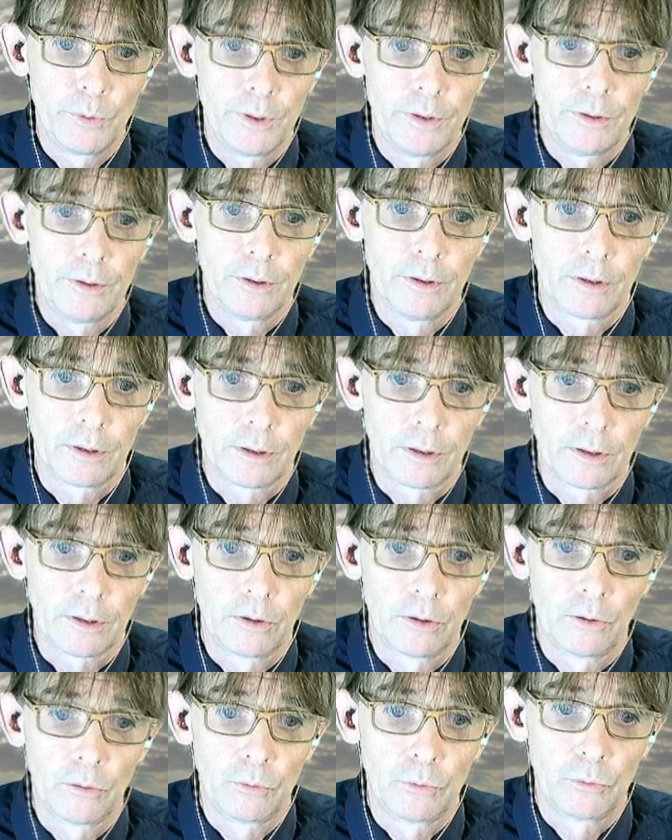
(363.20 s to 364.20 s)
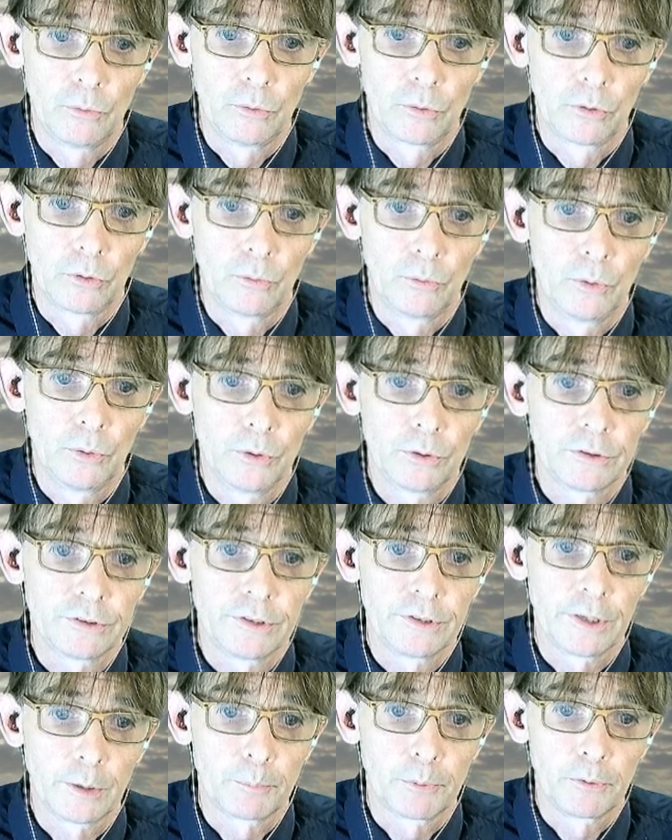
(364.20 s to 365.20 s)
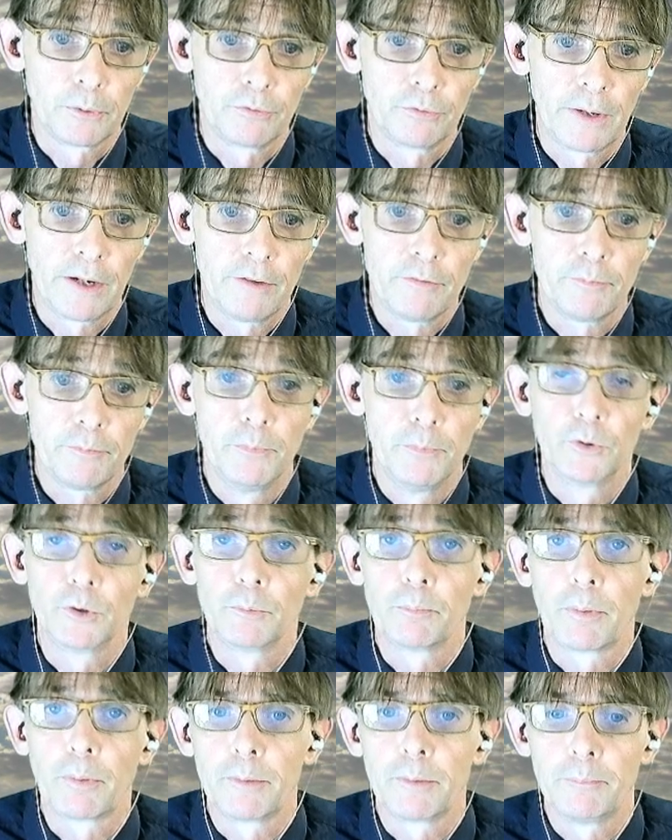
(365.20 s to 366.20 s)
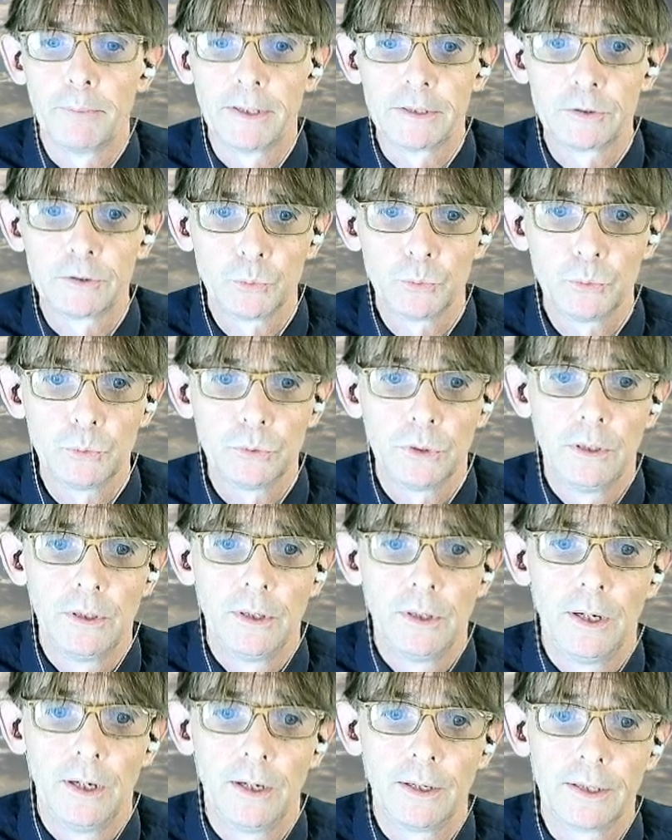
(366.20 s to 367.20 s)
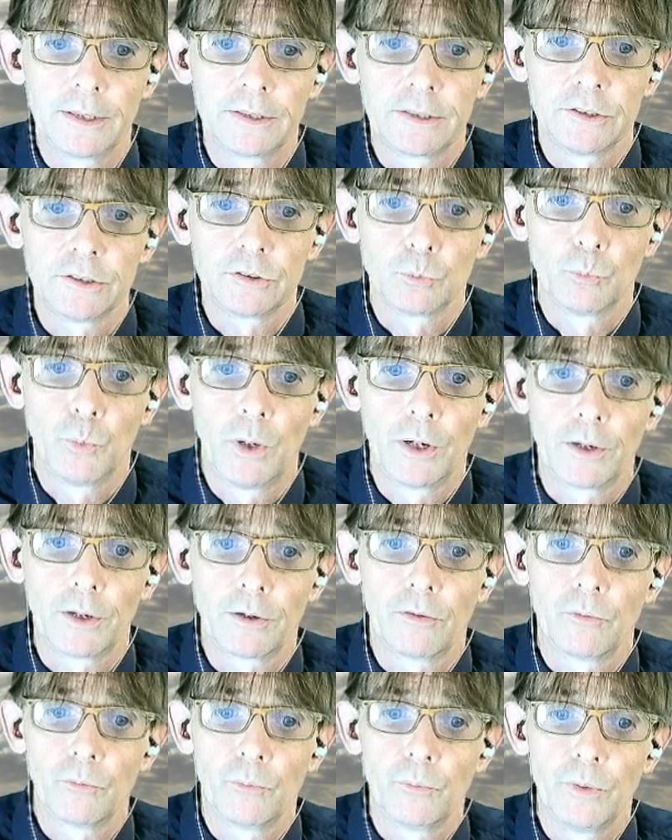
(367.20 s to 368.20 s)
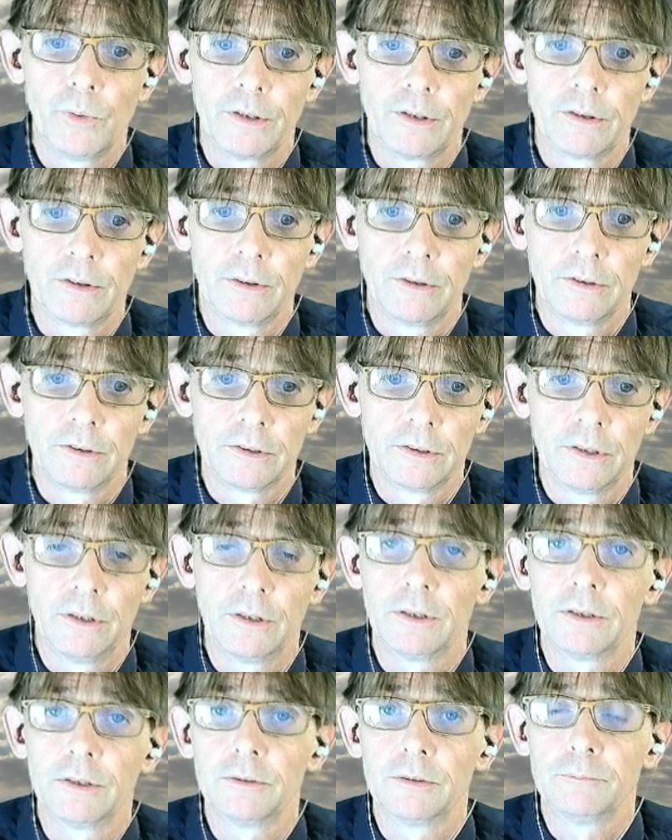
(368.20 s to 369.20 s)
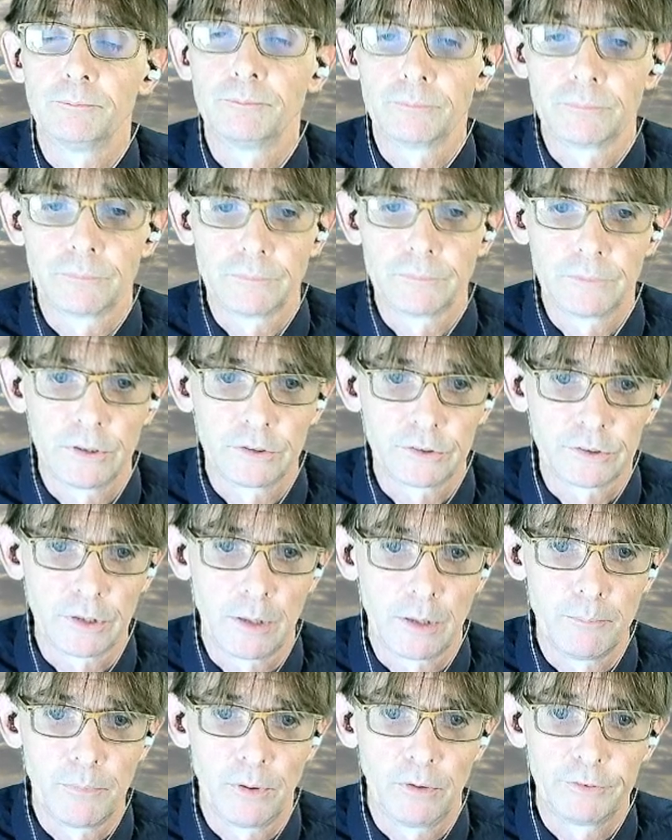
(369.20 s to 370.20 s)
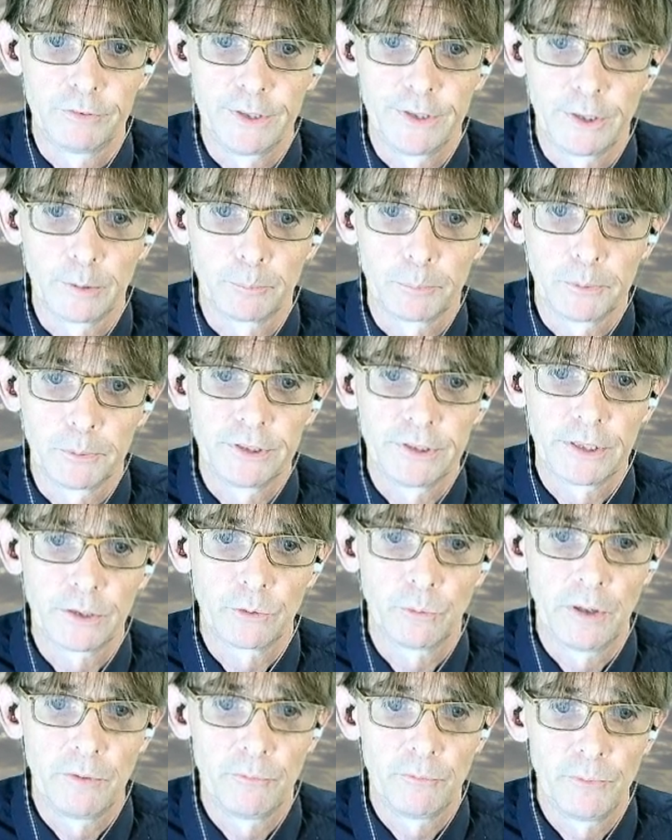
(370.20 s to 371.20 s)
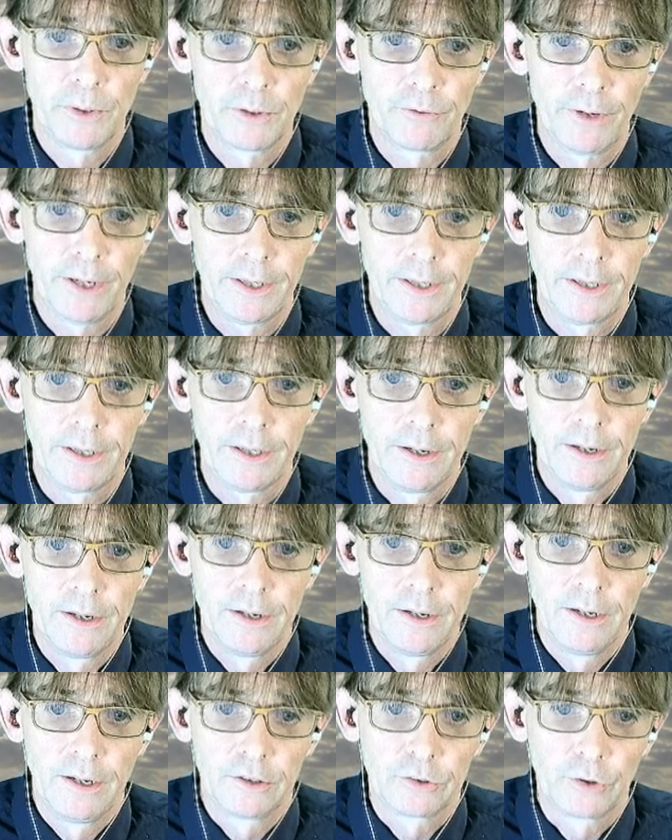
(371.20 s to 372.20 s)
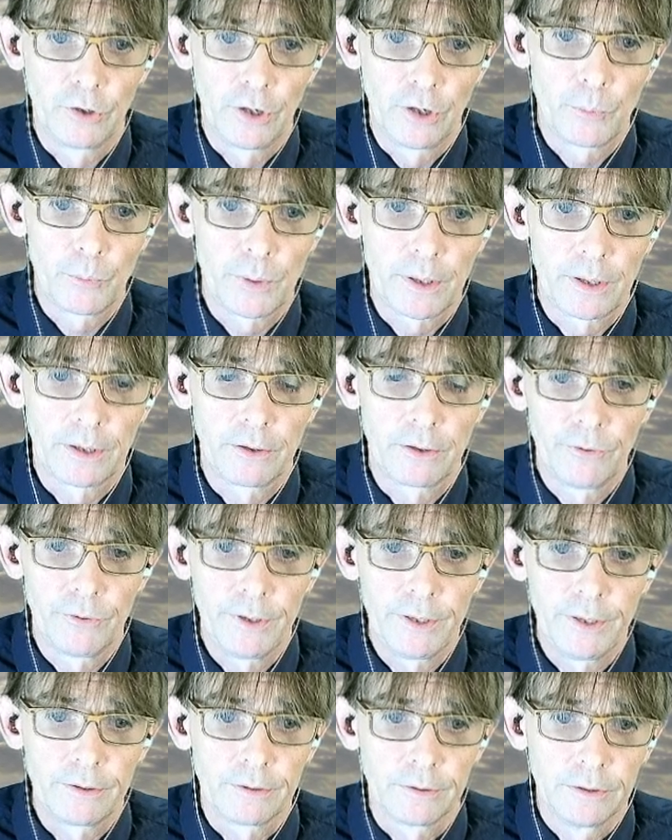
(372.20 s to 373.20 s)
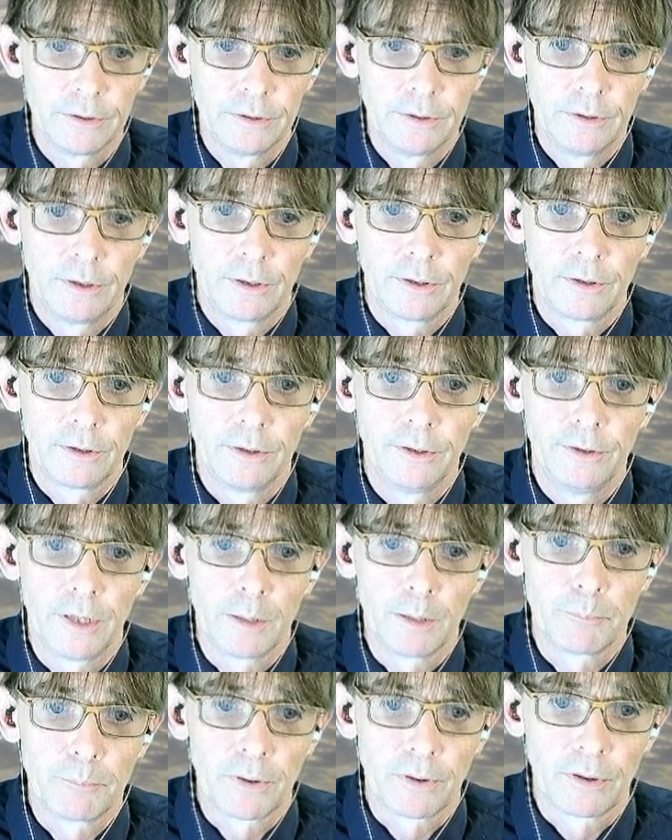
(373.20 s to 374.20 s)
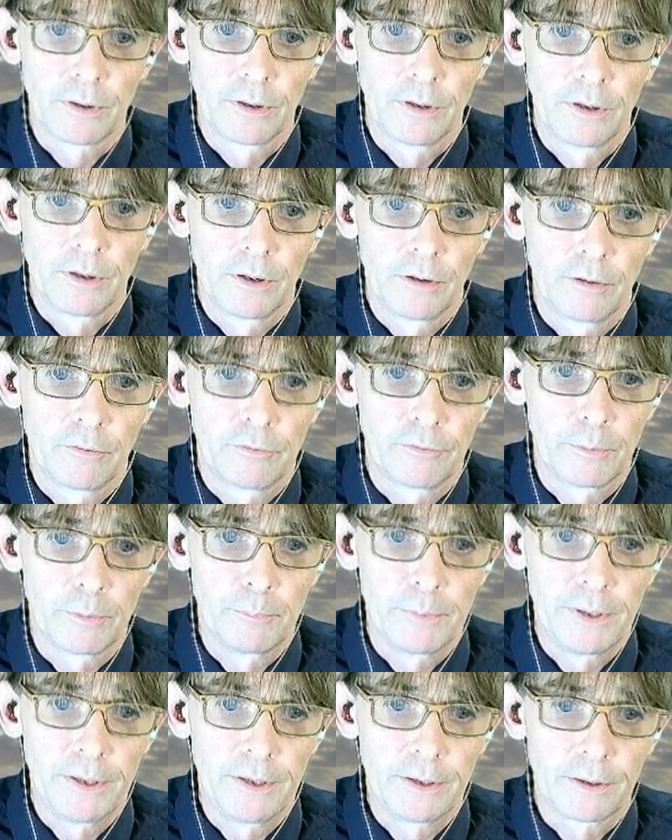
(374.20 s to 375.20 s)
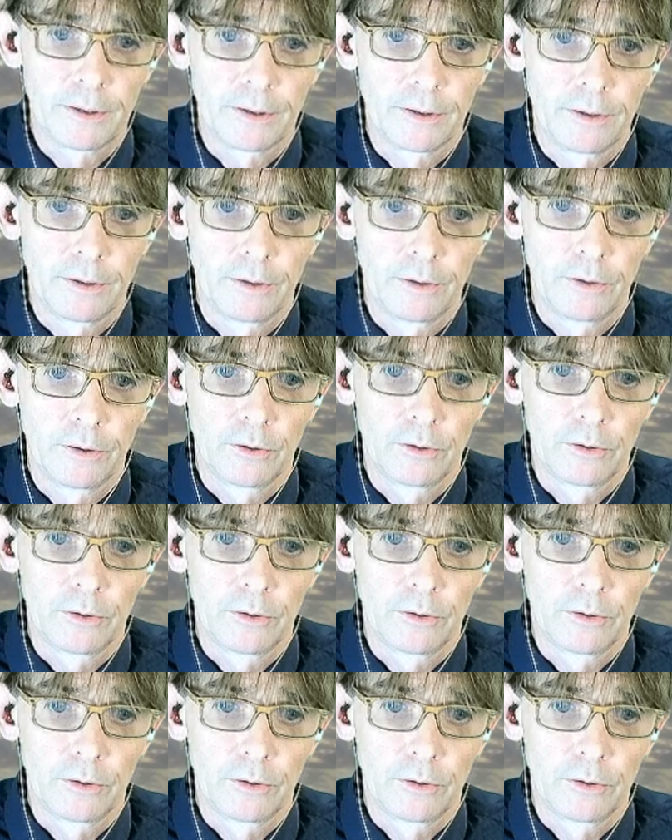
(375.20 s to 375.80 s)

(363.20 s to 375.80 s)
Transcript: then we go on, 0.5 multiplied by 2, and that is 1 with a sum of 0.0, and we are ready. So now we can read the number from here